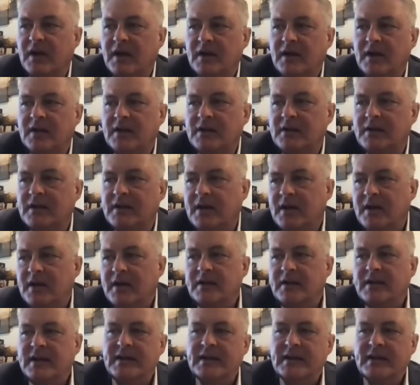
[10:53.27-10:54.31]

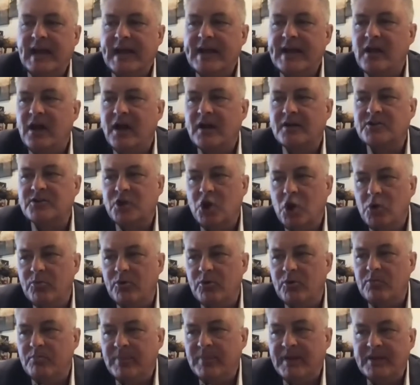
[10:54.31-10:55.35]
In late
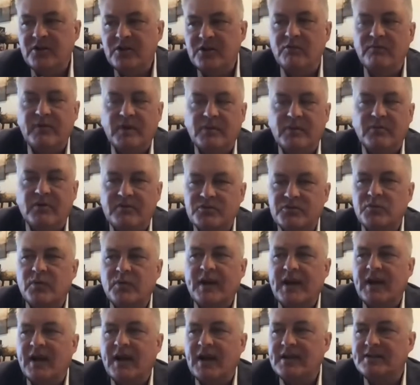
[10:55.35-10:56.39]
October, mid-November of
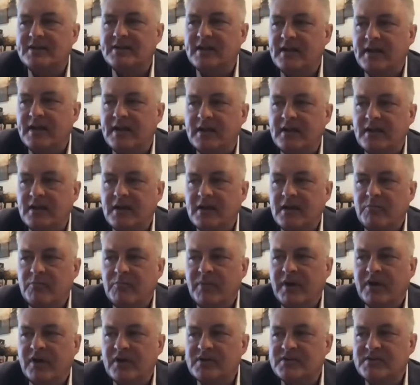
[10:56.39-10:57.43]
2019,
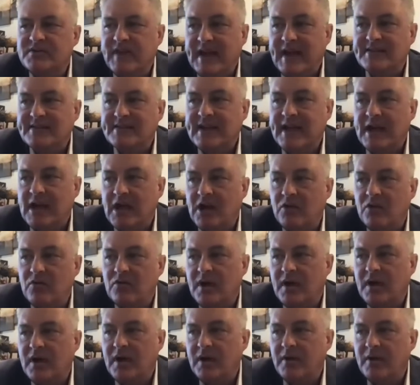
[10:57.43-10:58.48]
because that's
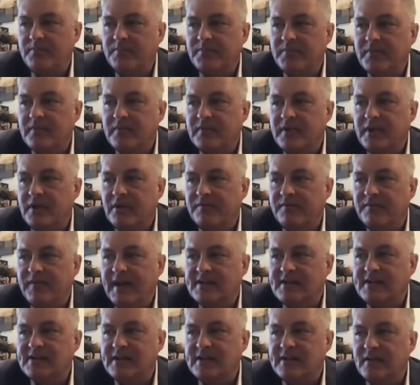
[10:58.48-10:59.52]
now
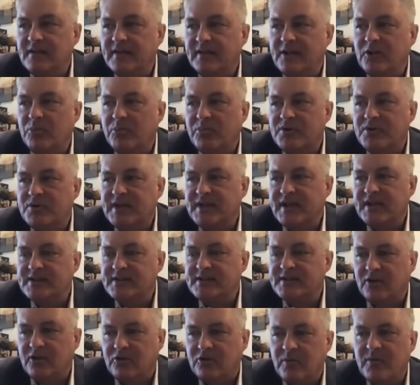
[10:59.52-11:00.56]
facing the legal proceedings
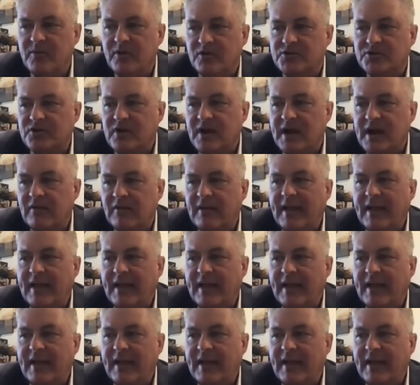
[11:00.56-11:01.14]
in a criminal trial